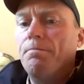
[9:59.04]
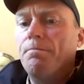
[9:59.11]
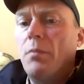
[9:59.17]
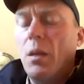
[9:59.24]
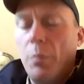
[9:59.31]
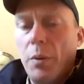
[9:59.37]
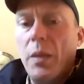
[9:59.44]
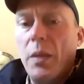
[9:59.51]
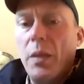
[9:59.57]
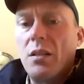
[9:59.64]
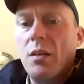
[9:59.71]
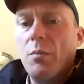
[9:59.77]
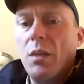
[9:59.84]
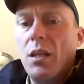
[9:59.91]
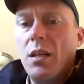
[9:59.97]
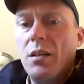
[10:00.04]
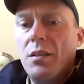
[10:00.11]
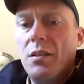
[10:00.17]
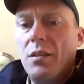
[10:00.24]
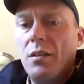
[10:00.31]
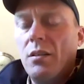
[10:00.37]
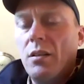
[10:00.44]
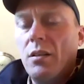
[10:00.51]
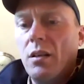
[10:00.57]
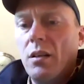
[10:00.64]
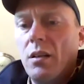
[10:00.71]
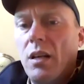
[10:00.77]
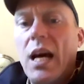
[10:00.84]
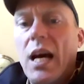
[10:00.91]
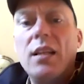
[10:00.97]
implement some of these
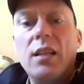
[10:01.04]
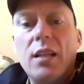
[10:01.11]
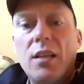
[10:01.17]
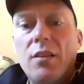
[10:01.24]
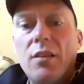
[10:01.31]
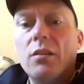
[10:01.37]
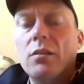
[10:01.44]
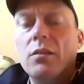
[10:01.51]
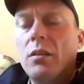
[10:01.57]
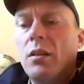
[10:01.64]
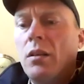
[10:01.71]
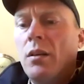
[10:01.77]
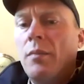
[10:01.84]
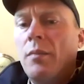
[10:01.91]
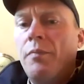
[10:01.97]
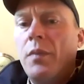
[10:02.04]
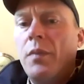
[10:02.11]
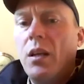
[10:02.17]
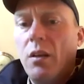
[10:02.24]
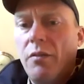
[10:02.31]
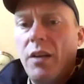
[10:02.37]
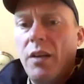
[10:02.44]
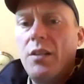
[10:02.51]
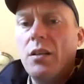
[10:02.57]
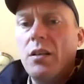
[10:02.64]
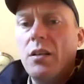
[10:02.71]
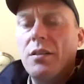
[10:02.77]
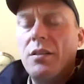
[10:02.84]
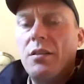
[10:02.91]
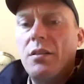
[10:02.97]
non-lethal
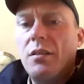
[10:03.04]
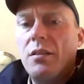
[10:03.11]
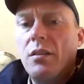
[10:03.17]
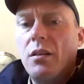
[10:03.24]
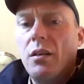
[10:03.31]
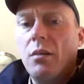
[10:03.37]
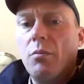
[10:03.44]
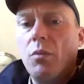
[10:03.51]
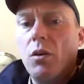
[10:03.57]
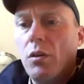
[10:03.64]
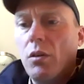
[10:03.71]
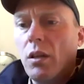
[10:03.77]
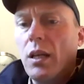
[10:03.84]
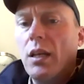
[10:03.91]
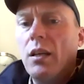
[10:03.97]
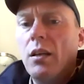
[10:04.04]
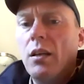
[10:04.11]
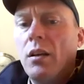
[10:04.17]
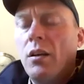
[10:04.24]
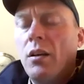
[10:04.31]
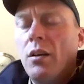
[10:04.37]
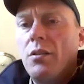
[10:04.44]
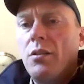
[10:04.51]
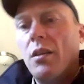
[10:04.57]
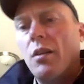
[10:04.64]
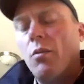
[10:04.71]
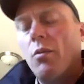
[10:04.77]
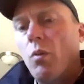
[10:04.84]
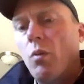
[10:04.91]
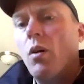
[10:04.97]
interventions early, so that
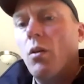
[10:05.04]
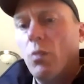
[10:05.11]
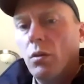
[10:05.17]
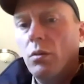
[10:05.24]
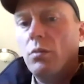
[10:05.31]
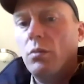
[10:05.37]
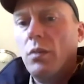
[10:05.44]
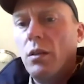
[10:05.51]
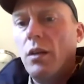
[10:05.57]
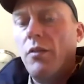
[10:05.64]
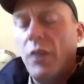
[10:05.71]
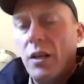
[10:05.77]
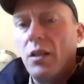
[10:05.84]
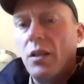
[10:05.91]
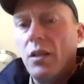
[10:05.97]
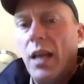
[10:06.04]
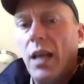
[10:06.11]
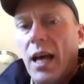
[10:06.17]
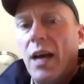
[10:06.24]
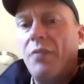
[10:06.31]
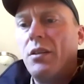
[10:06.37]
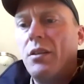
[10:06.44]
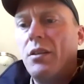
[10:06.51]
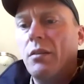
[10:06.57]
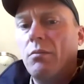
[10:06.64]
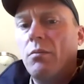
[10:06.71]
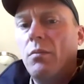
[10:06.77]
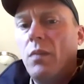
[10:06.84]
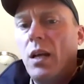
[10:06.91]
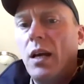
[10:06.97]
we won't eventually have to
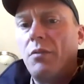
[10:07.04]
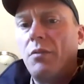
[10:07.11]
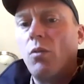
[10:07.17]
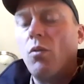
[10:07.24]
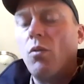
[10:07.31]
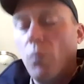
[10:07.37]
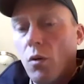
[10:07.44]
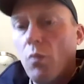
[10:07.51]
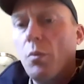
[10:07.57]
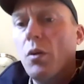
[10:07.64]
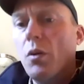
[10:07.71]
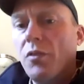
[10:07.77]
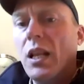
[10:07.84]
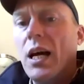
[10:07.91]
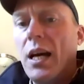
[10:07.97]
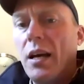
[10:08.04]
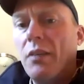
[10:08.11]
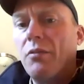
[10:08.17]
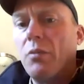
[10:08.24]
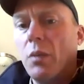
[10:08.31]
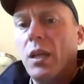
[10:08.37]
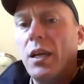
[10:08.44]
remove a lion from